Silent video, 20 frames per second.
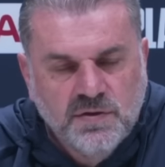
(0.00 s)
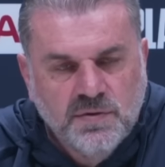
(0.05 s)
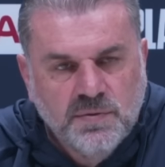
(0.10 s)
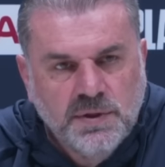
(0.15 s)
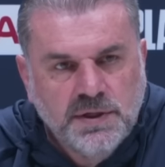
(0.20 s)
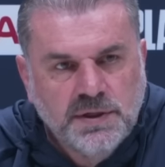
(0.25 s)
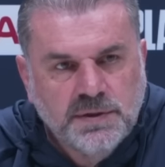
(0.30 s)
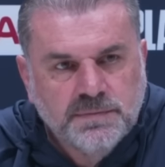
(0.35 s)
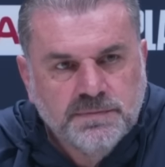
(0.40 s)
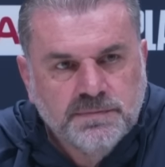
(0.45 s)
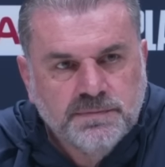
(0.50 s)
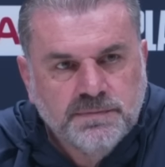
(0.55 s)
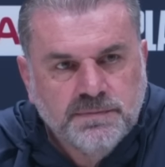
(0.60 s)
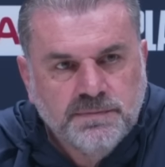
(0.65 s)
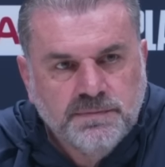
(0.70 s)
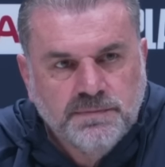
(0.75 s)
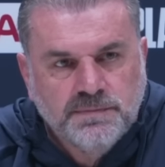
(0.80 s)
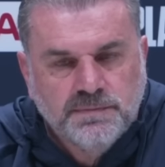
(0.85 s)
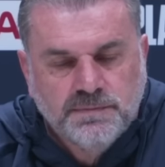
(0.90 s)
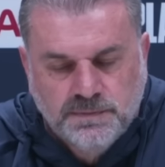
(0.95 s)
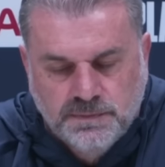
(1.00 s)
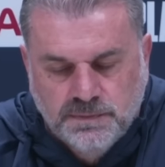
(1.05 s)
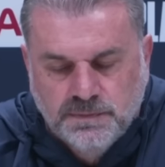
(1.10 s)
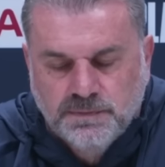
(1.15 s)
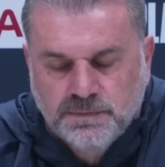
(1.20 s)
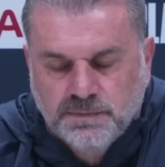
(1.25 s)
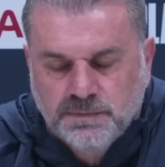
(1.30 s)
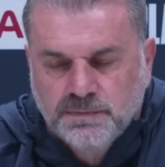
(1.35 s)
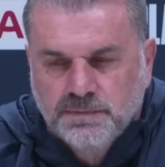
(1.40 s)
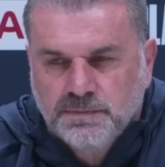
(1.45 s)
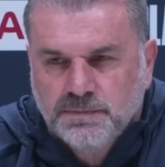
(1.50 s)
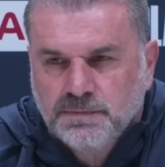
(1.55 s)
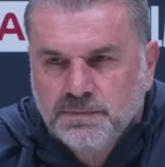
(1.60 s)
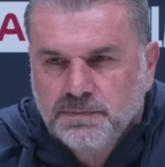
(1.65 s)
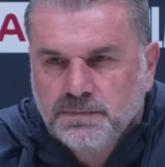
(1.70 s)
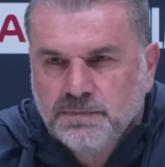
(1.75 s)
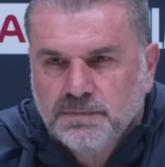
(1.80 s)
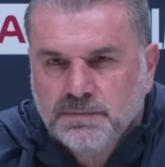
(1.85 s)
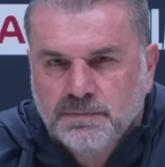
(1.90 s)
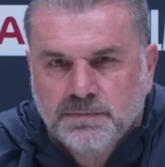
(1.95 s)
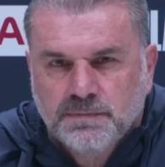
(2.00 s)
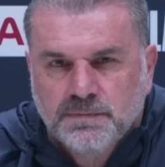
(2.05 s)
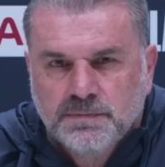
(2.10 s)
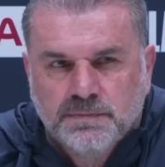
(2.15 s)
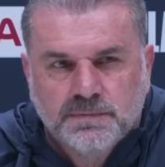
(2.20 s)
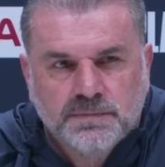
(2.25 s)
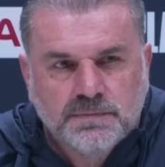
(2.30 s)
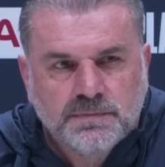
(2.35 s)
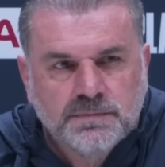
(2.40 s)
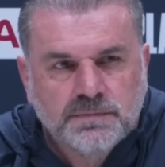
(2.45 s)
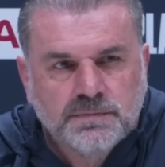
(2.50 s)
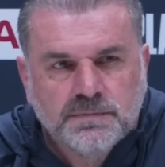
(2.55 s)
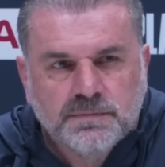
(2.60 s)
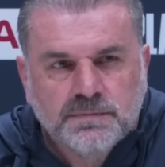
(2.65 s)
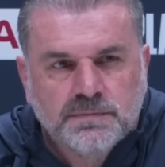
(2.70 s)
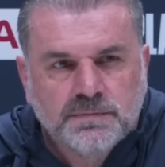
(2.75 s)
of the week. And can we finish with James, please?